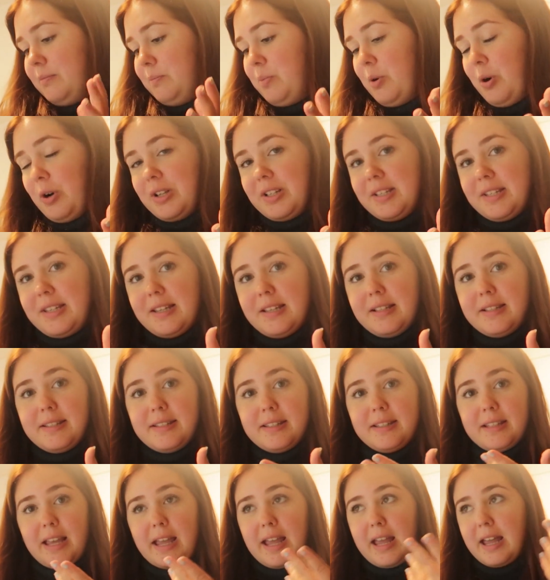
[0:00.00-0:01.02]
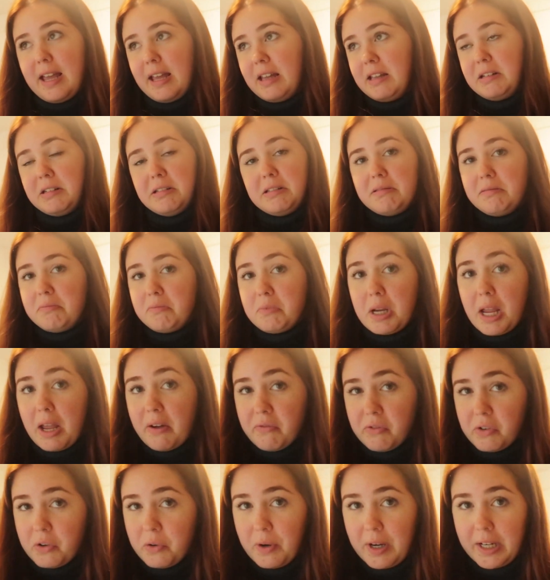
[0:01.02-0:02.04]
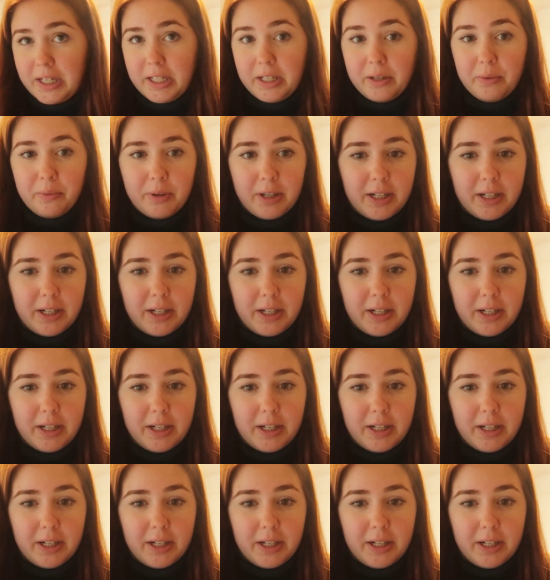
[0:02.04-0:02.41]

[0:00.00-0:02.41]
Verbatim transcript: boxes, and we have no idea